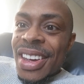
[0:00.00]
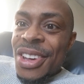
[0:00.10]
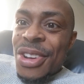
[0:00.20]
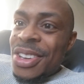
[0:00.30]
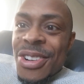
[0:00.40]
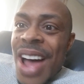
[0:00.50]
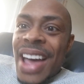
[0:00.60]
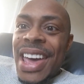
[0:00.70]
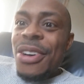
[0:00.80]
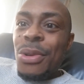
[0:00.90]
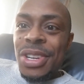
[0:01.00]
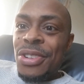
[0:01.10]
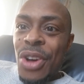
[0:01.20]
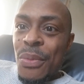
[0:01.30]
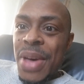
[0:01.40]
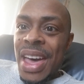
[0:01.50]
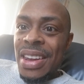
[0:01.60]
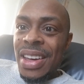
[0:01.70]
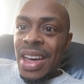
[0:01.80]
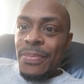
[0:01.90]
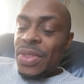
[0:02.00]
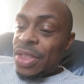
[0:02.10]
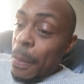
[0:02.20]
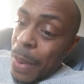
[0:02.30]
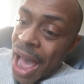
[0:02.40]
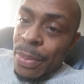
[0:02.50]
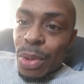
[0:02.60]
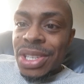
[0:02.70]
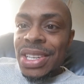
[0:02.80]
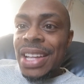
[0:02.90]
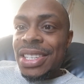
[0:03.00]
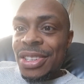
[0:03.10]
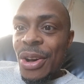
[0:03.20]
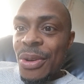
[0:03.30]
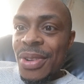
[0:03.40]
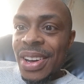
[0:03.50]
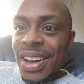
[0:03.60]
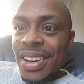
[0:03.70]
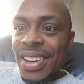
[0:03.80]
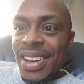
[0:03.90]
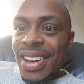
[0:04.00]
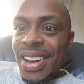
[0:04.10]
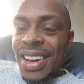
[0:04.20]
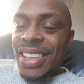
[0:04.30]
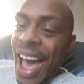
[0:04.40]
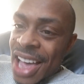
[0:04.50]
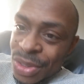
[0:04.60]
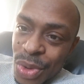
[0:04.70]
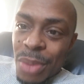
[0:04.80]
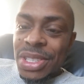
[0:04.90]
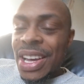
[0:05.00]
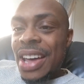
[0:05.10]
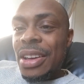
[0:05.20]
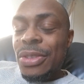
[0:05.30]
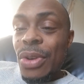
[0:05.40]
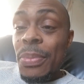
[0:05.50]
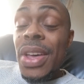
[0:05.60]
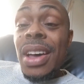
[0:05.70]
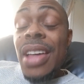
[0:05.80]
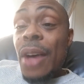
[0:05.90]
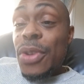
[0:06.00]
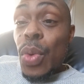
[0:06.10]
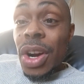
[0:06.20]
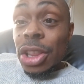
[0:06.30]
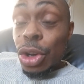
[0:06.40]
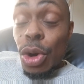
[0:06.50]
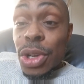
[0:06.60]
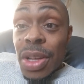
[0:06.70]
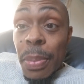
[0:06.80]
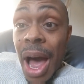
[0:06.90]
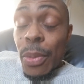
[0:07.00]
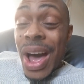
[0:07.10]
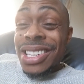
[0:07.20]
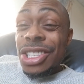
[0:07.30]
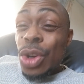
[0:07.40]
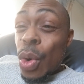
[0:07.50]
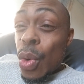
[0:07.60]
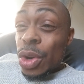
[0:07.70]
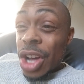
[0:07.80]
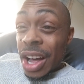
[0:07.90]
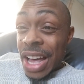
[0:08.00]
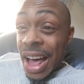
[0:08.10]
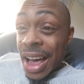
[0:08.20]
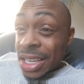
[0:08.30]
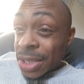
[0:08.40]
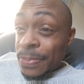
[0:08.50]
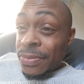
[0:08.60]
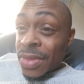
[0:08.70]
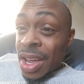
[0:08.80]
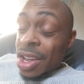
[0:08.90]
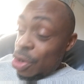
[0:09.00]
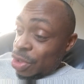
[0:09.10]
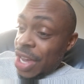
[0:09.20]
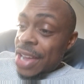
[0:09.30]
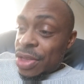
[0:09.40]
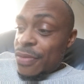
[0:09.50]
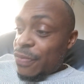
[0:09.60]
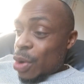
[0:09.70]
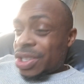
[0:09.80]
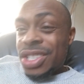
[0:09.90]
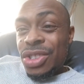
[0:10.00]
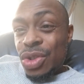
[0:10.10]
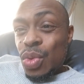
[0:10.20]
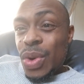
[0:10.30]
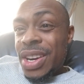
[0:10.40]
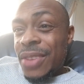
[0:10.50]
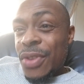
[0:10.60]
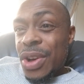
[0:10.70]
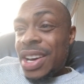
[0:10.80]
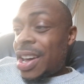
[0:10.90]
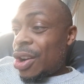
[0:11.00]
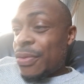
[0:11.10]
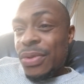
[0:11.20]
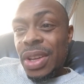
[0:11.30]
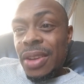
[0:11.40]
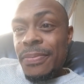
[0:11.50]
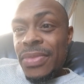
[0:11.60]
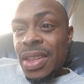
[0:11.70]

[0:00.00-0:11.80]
You're not equal to no man, okay? The Bible said so, okay? That's what I'm saying it's from. Now, if you want to use the Bible as a tool, y'all guys, you take them verses and you read it very carefully.